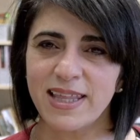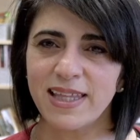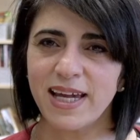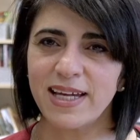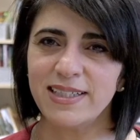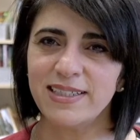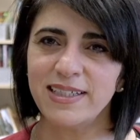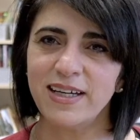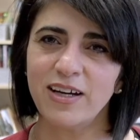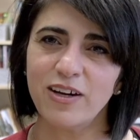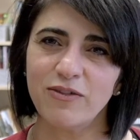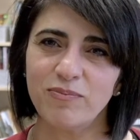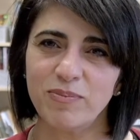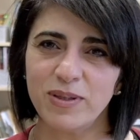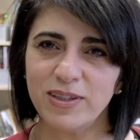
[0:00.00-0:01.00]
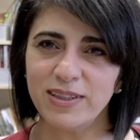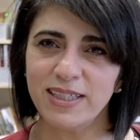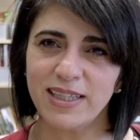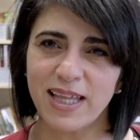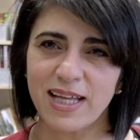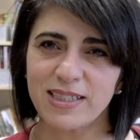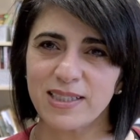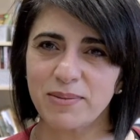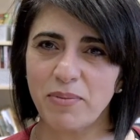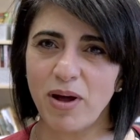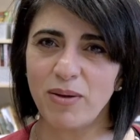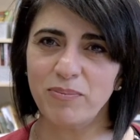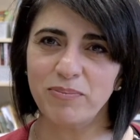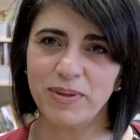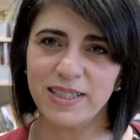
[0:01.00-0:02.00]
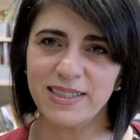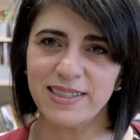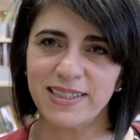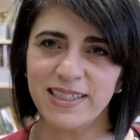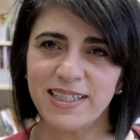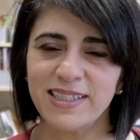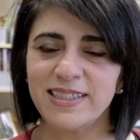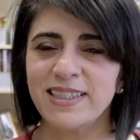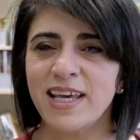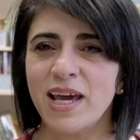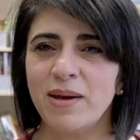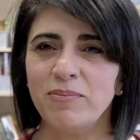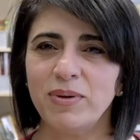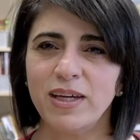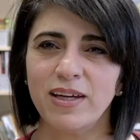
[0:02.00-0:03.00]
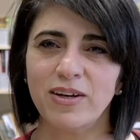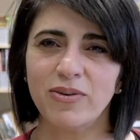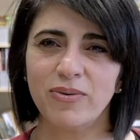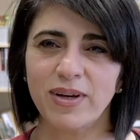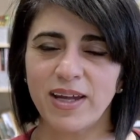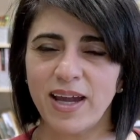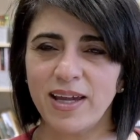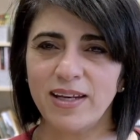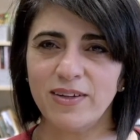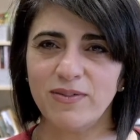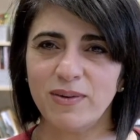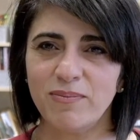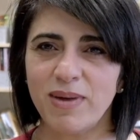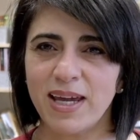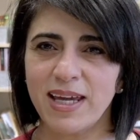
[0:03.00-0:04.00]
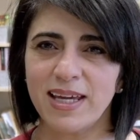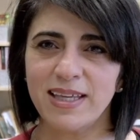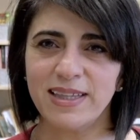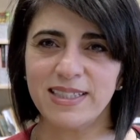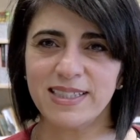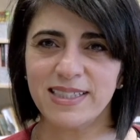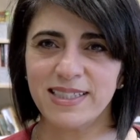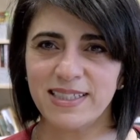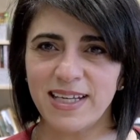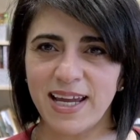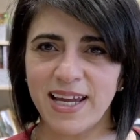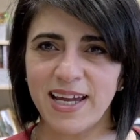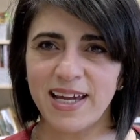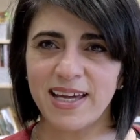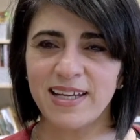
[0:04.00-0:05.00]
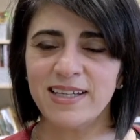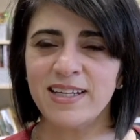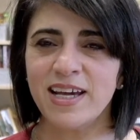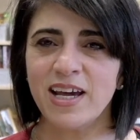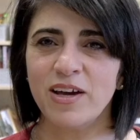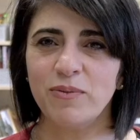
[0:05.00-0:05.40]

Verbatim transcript: The idea of building that small business, being creative and making the stand,